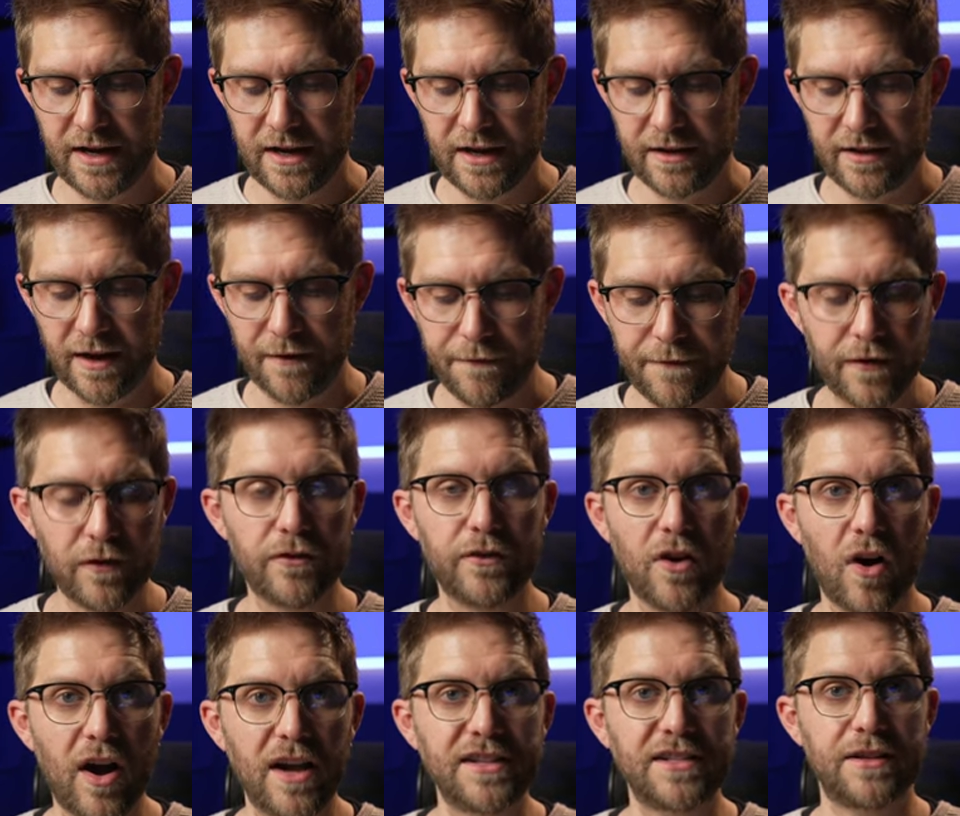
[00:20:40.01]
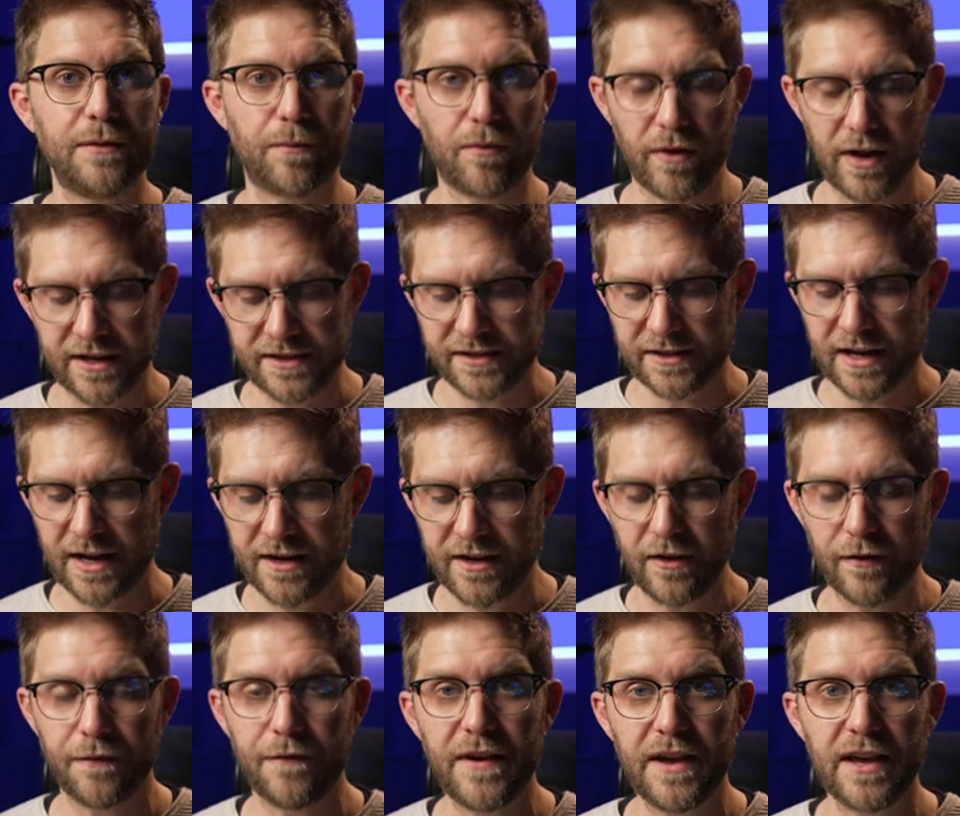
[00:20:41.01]
They feel nice to press under your
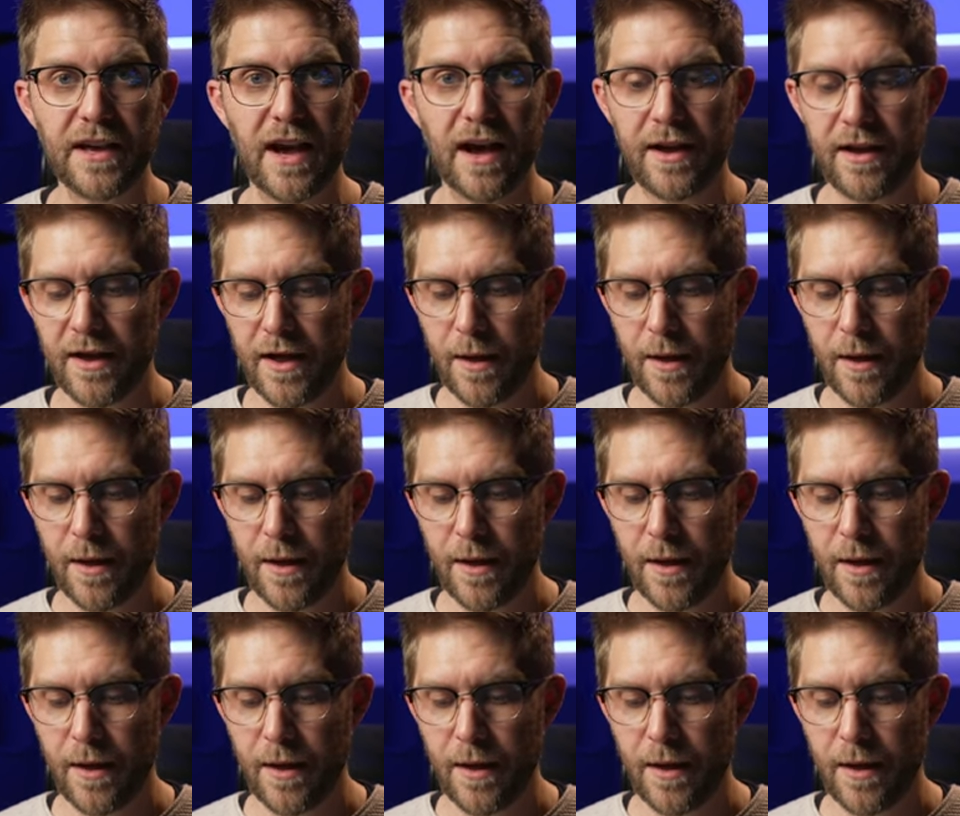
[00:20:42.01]
finger,